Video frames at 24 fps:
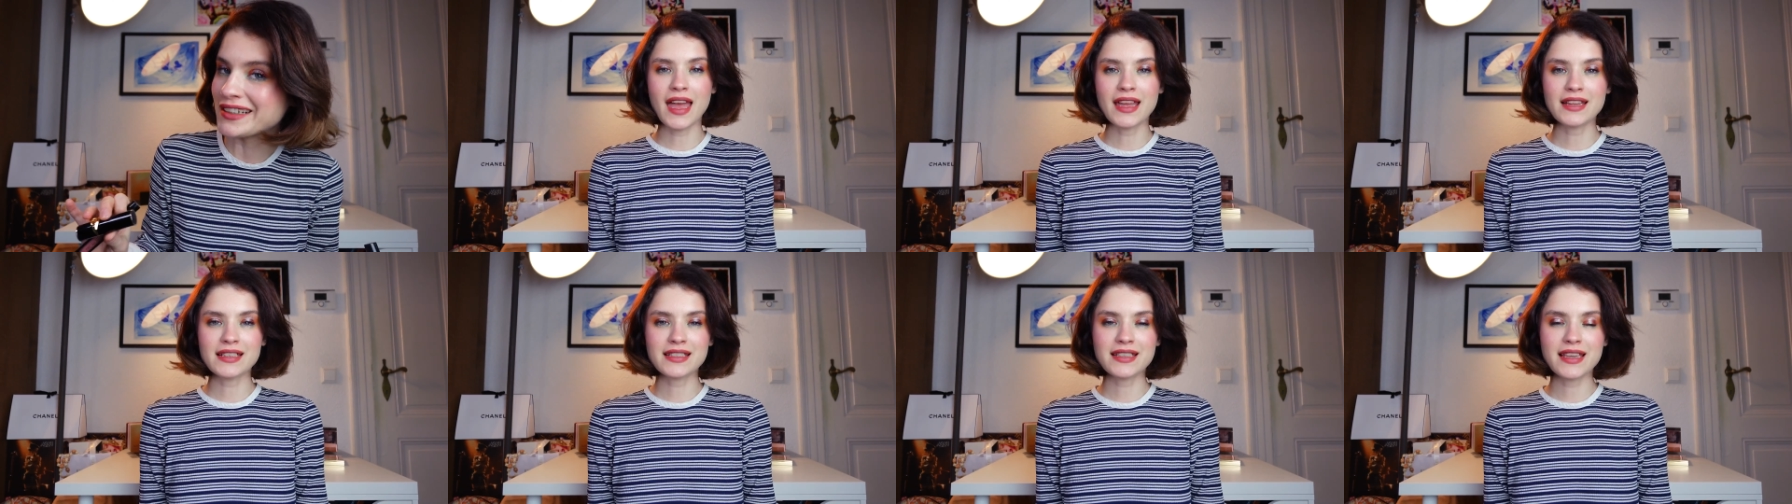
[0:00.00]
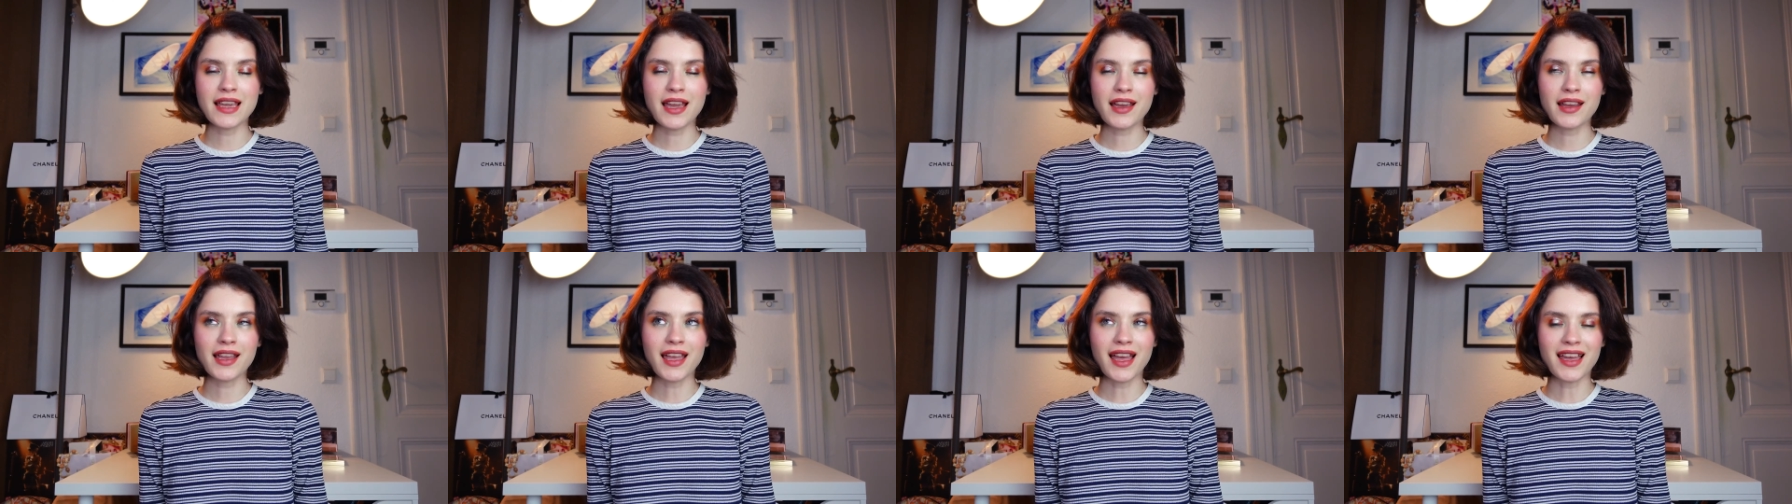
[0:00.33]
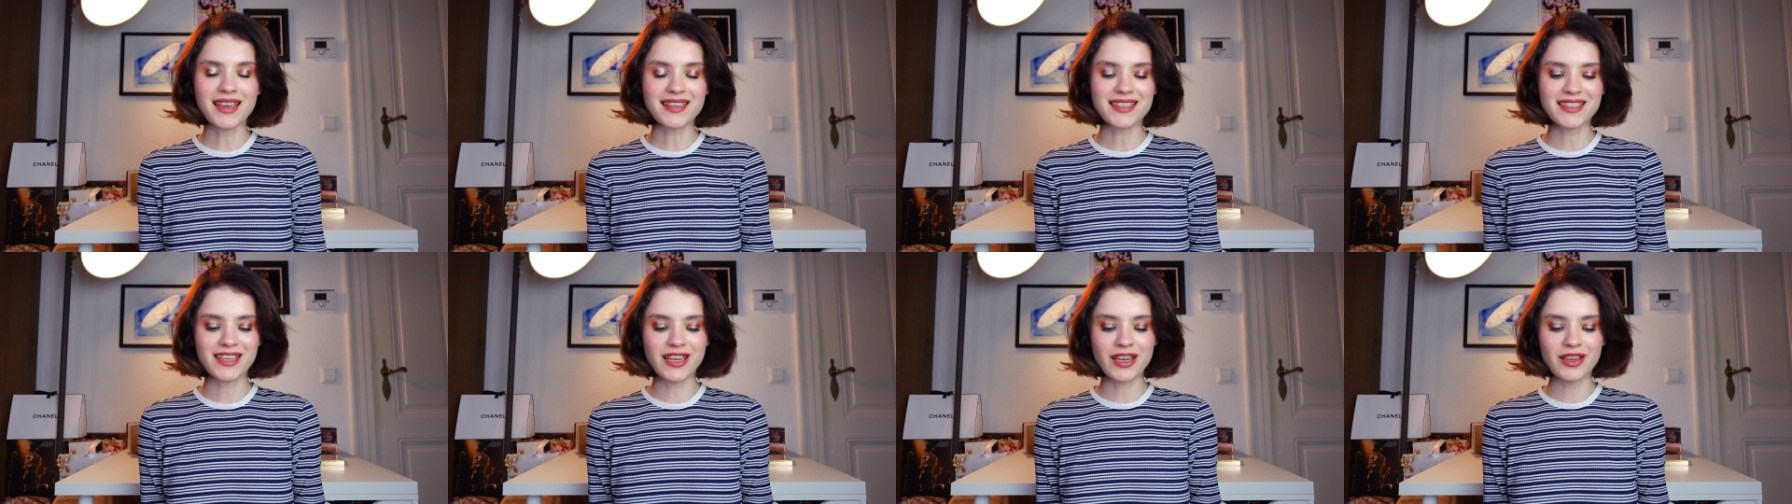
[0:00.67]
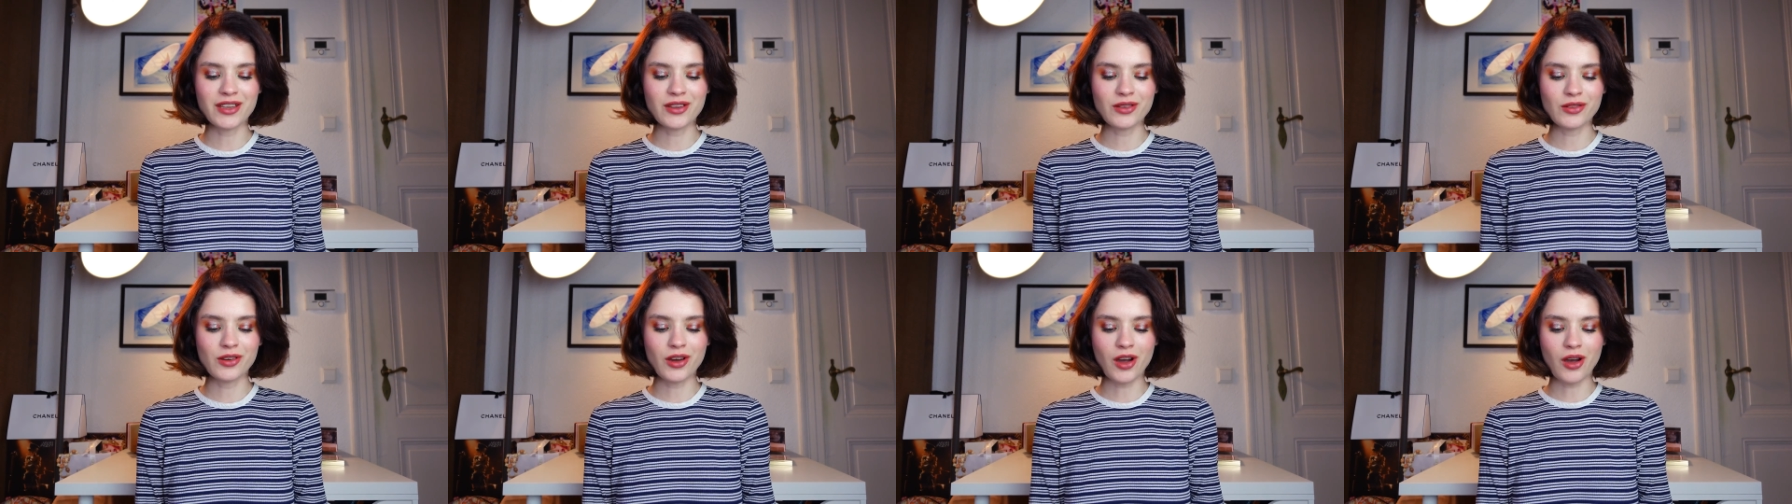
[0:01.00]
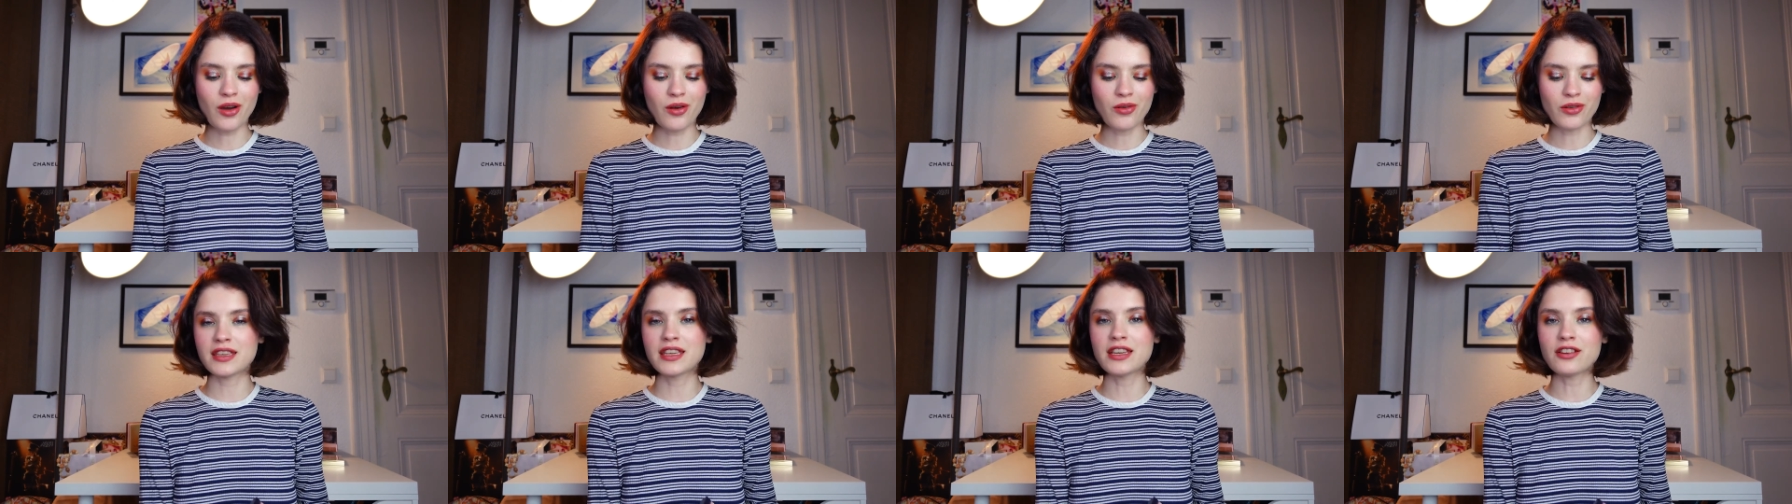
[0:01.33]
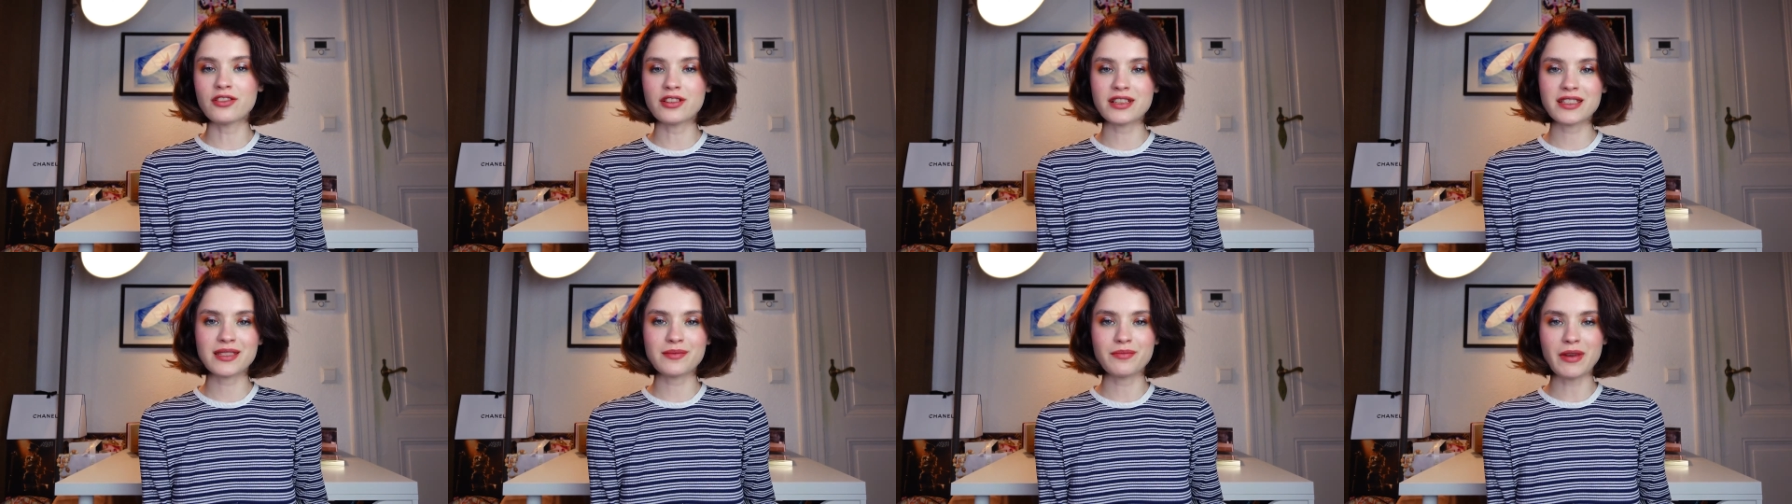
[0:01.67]
And yeah, guys, here you go. Here
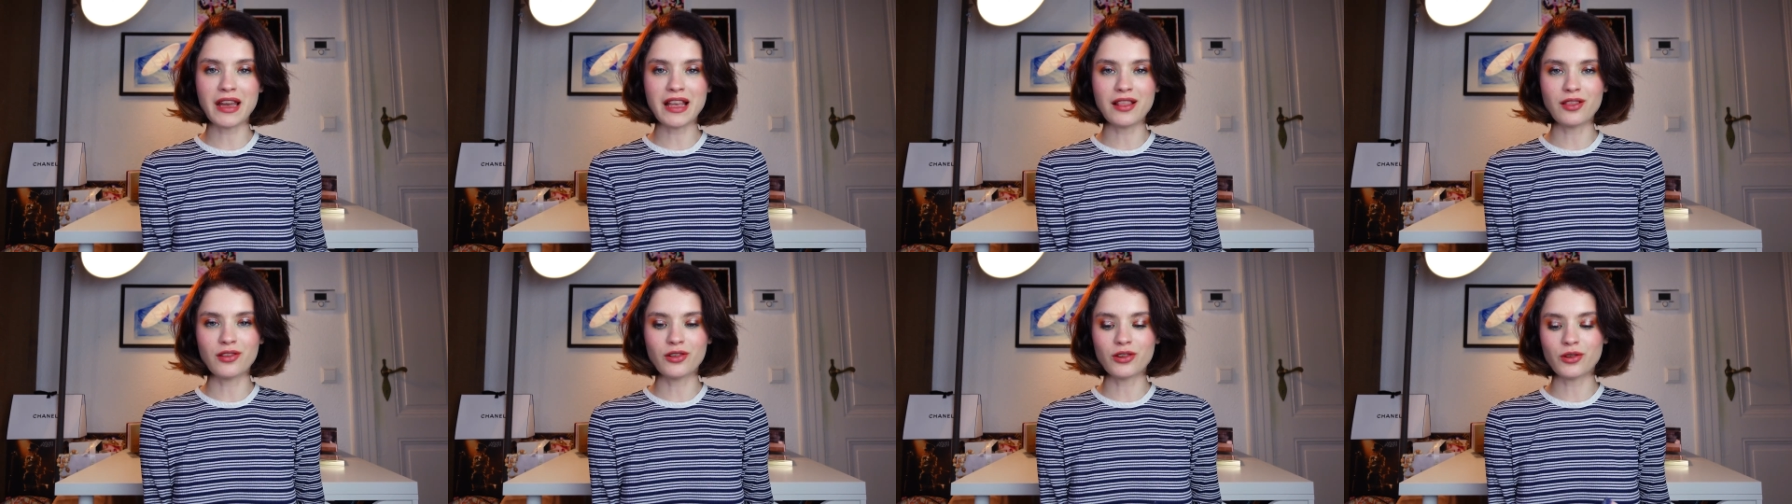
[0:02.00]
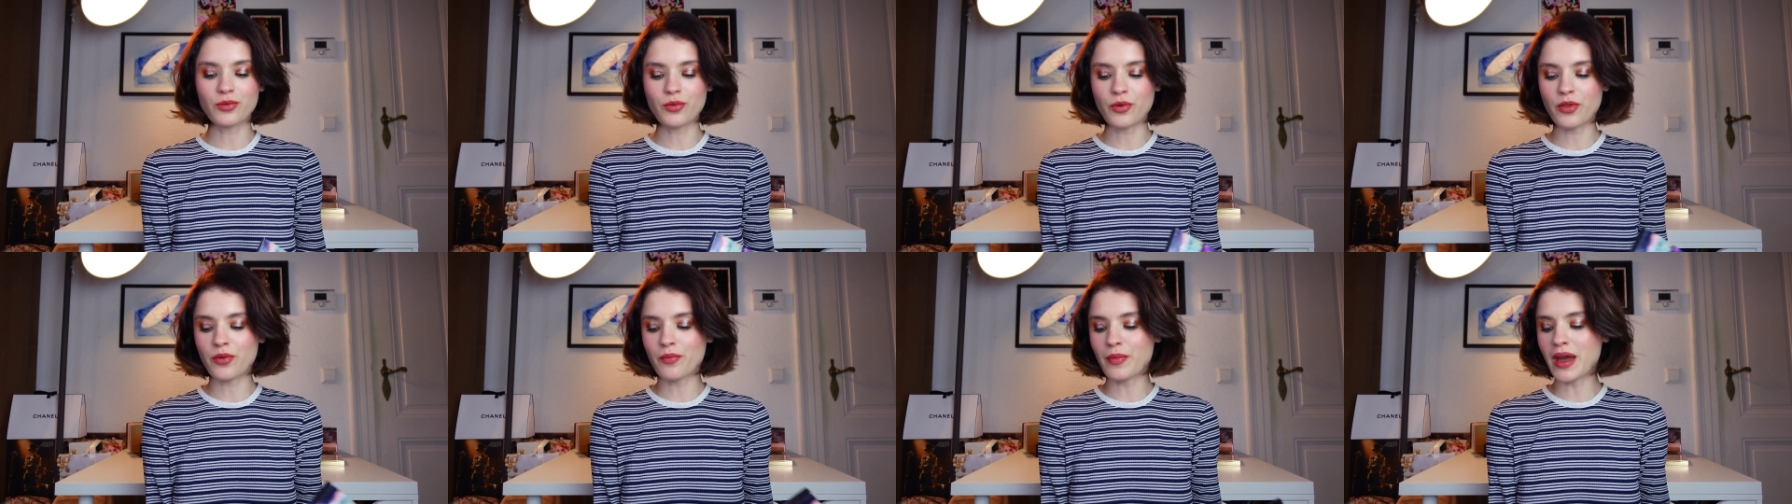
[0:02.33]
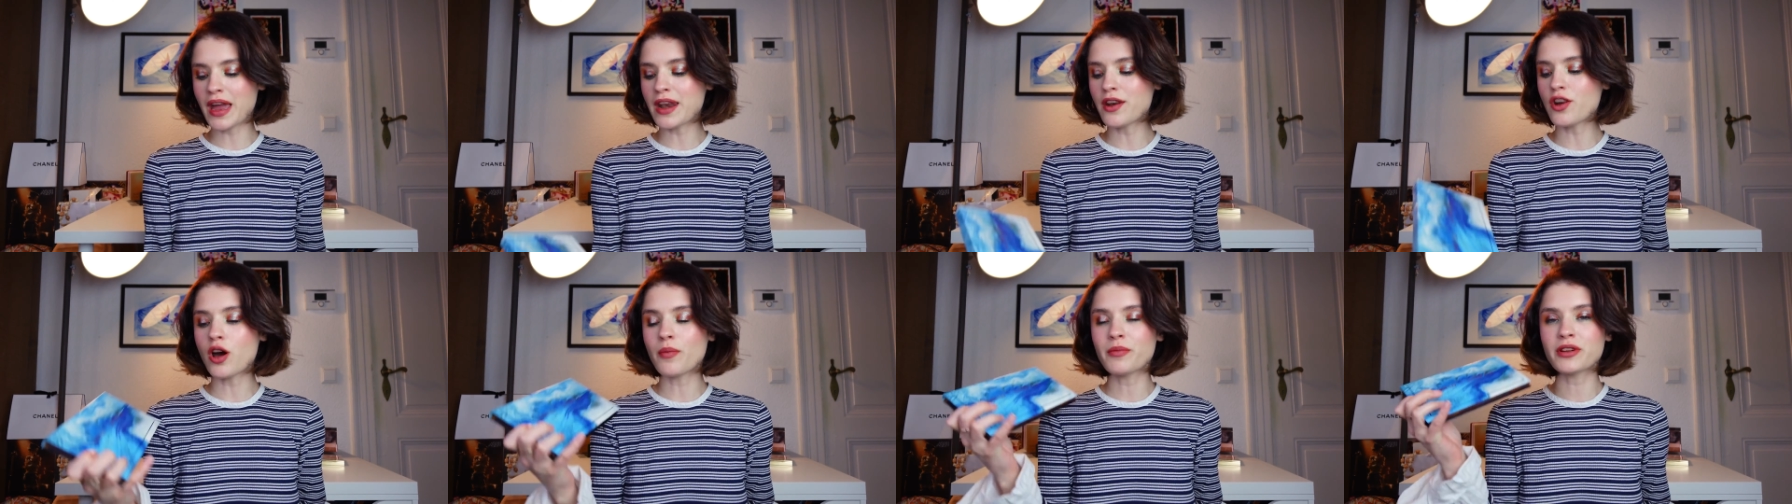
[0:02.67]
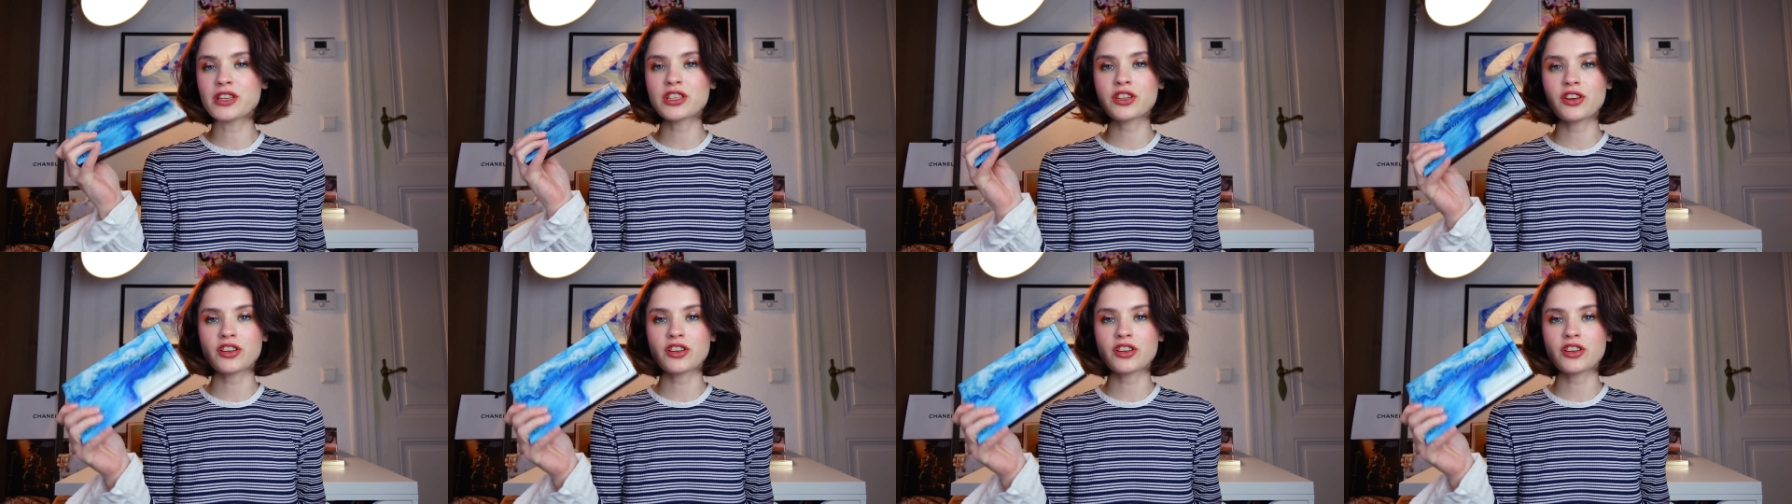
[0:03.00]
is my look with my Nomad